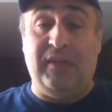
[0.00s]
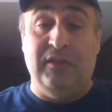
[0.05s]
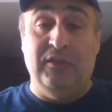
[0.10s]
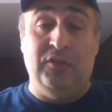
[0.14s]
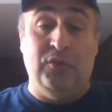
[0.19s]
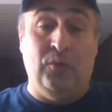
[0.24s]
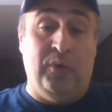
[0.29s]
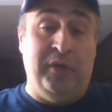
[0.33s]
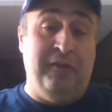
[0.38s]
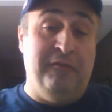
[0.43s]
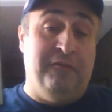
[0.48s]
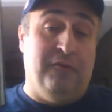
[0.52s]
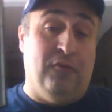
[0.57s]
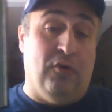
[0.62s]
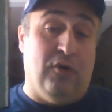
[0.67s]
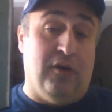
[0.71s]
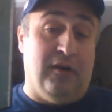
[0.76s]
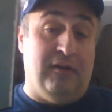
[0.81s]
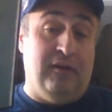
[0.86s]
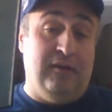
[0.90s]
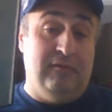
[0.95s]

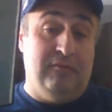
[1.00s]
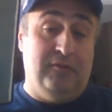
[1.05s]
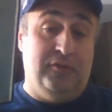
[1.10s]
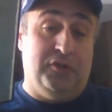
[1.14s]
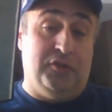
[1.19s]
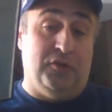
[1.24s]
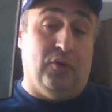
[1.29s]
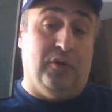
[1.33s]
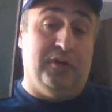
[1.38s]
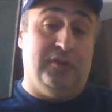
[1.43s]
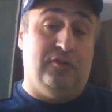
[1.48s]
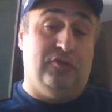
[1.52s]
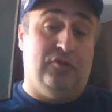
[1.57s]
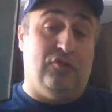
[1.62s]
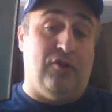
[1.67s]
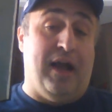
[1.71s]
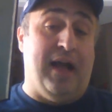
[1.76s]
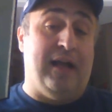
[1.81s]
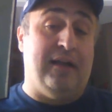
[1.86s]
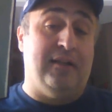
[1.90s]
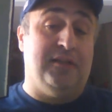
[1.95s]
24 short
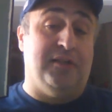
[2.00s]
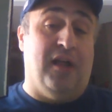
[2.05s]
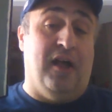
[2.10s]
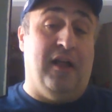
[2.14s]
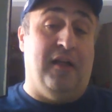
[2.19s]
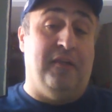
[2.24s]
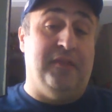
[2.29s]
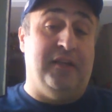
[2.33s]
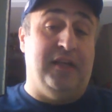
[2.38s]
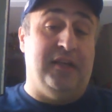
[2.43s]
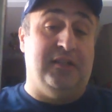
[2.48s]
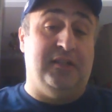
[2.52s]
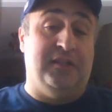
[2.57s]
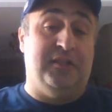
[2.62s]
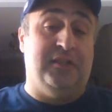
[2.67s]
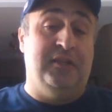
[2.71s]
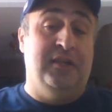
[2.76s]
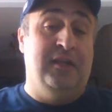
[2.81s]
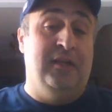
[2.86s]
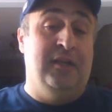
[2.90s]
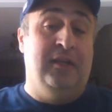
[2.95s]
tracks on
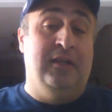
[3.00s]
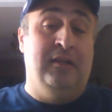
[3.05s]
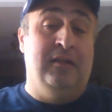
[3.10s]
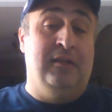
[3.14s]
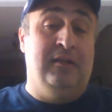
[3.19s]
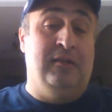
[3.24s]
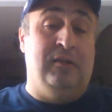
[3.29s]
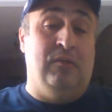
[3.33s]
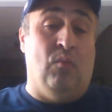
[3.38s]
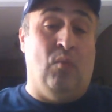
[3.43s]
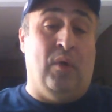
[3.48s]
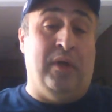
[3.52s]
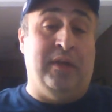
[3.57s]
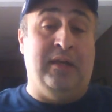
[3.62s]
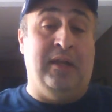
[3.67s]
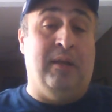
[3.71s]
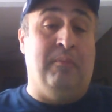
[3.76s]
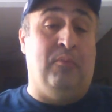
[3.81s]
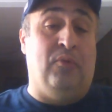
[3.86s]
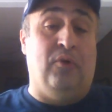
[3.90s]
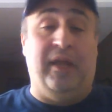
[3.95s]
this. One
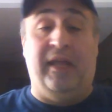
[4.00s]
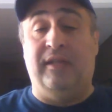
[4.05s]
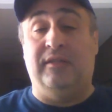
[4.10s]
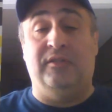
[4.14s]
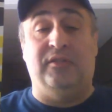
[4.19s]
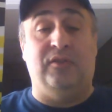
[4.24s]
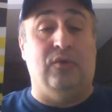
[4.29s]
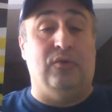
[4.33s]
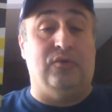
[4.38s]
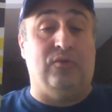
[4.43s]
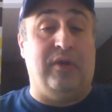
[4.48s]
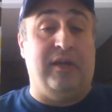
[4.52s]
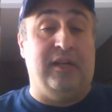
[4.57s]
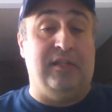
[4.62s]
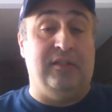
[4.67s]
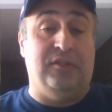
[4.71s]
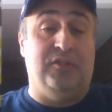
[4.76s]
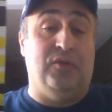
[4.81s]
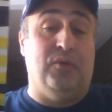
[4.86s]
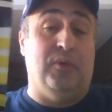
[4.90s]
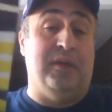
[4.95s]
number ends, goes right
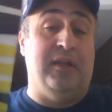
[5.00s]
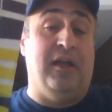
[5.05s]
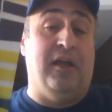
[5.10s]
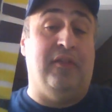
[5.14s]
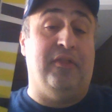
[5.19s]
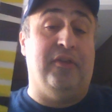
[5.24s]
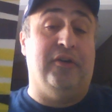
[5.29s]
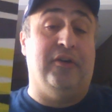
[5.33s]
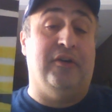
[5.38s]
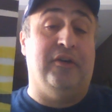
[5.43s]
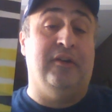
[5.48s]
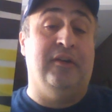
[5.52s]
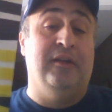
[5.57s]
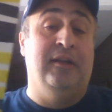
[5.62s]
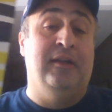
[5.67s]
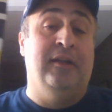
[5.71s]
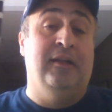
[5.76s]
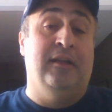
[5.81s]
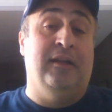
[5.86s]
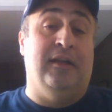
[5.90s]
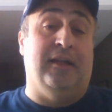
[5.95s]
into another.
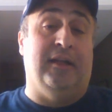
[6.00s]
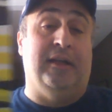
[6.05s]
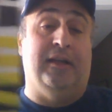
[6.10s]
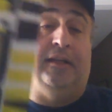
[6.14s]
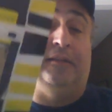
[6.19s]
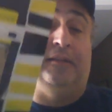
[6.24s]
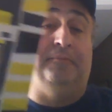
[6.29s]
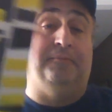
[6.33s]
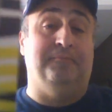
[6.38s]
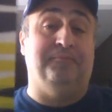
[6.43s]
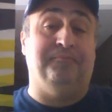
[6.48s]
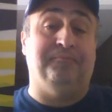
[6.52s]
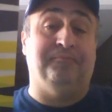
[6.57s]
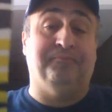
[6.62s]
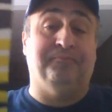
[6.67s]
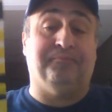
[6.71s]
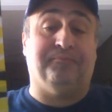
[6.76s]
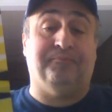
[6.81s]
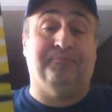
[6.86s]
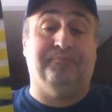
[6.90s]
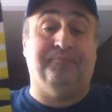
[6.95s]
Um,
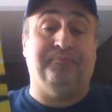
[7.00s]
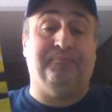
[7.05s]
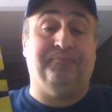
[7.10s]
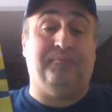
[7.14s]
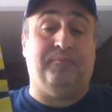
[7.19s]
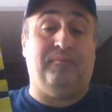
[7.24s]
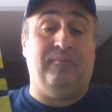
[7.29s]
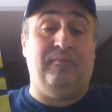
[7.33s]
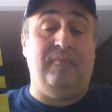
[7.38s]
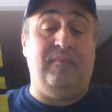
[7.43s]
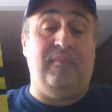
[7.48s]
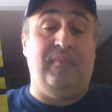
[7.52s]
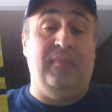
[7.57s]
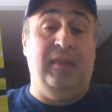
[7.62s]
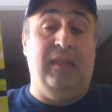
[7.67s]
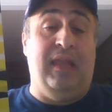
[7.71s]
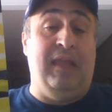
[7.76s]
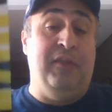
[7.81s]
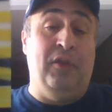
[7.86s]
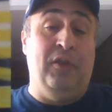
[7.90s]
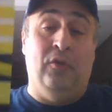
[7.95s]

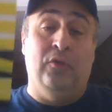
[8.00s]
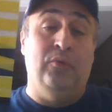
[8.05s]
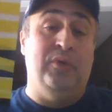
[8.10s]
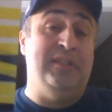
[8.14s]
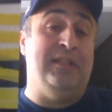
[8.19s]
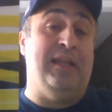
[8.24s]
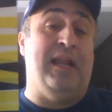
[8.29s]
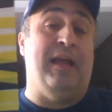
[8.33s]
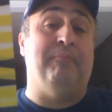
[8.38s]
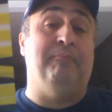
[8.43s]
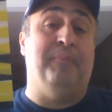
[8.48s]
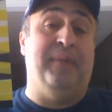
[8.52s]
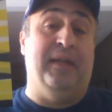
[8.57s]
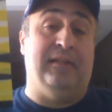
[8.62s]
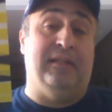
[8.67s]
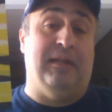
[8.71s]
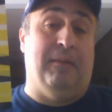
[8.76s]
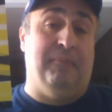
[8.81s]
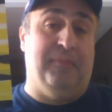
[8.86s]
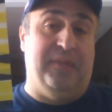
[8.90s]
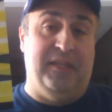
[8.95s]
and the only reason I
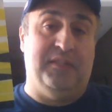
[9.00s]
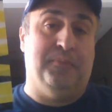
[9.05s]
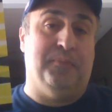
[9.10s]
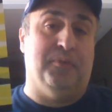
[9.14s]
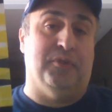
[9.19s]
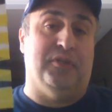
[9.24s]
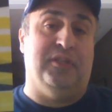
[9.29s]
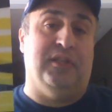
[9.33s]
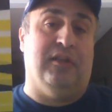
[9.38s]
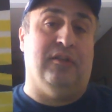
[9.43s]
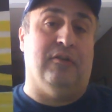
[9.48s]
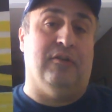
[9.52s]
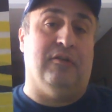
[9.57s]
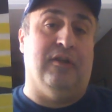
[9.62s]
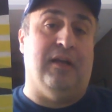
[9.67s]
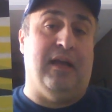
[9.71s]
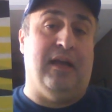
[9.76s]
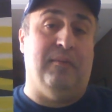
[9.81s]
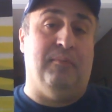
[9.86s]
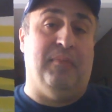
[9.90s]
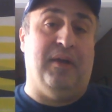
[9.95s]
picked up this particular
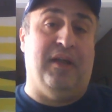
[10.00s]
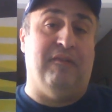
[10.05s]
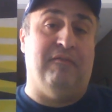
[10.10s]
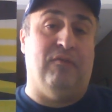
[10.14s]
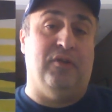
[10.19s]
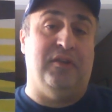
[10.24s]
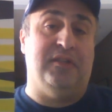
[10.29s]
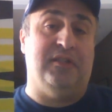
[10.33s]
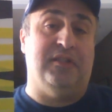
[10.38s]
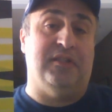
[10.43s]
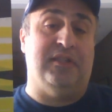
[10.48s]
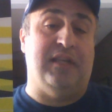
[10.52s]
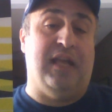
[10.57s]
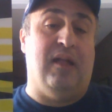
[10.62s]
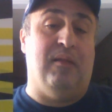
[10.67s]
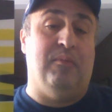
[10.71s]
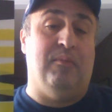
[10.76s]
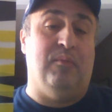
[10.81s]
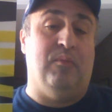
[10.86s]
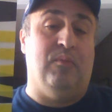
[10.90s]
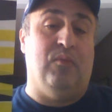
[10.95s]
Guided by Voices
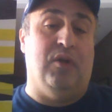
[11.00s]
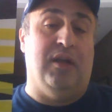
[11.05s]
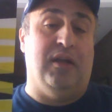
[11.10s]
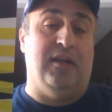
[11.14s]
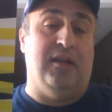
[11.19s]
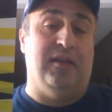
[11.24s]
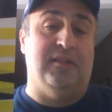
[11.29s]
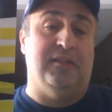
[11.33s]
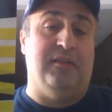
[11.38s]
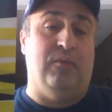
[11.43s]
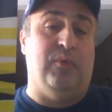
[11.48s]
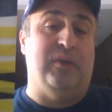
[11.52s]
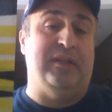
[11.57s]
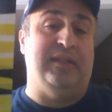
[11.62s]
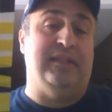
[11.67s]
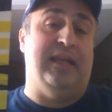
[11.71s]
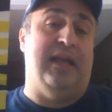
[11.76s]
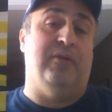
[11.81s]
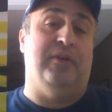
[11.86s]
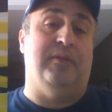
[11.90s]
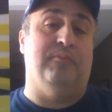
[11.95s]
album was it went
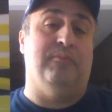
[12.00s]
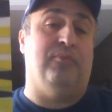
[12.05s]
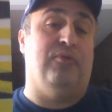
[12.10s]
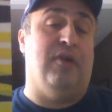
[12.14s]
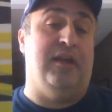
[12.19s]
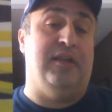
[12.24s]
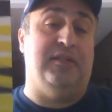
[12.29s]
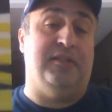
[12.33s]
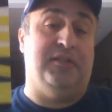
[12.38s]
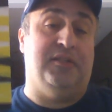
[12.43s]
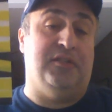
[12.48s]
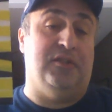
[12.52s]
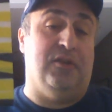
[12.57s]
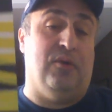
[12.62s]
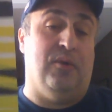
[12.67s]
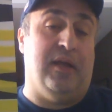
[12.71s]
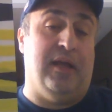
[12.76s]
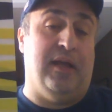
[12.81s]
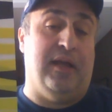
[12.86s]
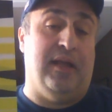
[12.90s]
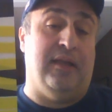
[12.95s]
down in price,
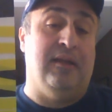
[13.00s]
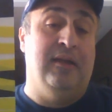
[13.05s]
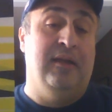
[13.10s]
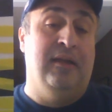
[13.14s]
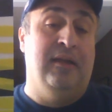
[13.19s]
so I,